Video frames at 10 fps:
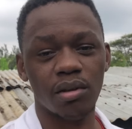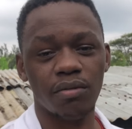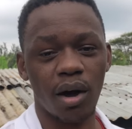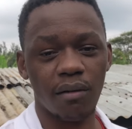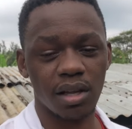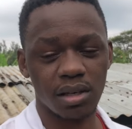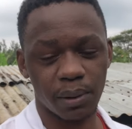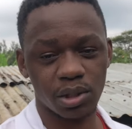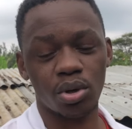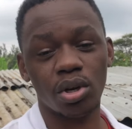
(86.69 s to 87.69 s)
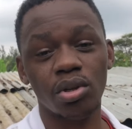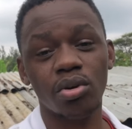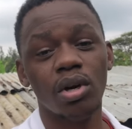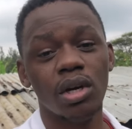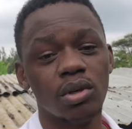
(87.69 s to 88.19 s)
If you have that passion in
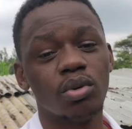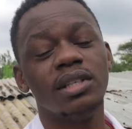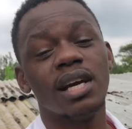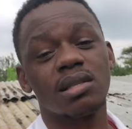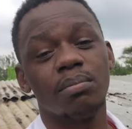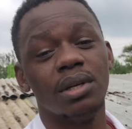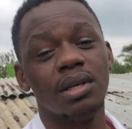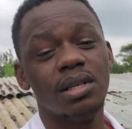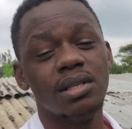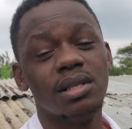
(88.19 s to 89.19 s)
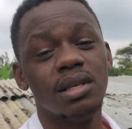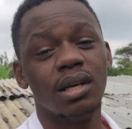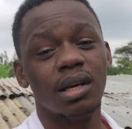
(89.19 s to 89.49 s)
you, it will just be easy